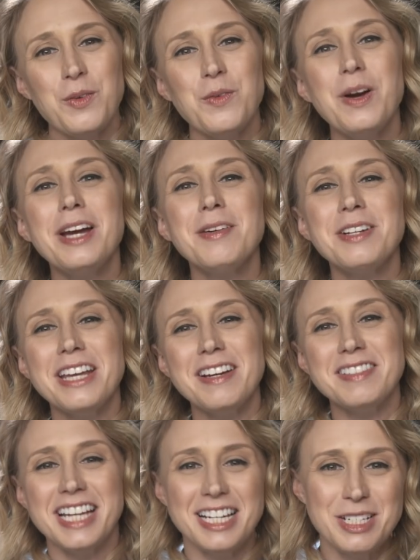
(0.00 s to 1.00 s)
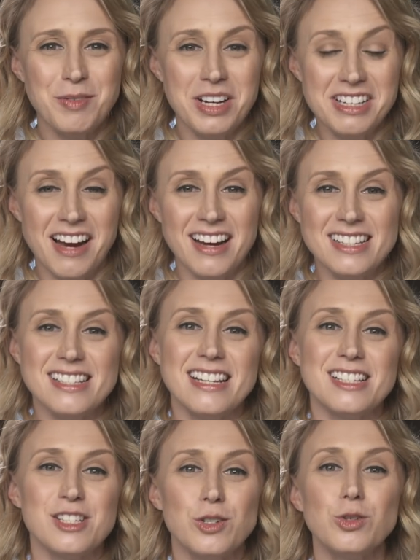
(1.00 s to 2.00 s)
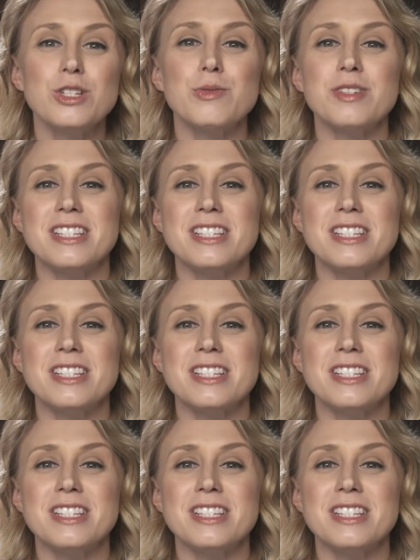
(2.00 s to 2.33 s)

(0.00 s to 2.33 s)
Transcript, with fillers: We will give 10 to 1 odds that schools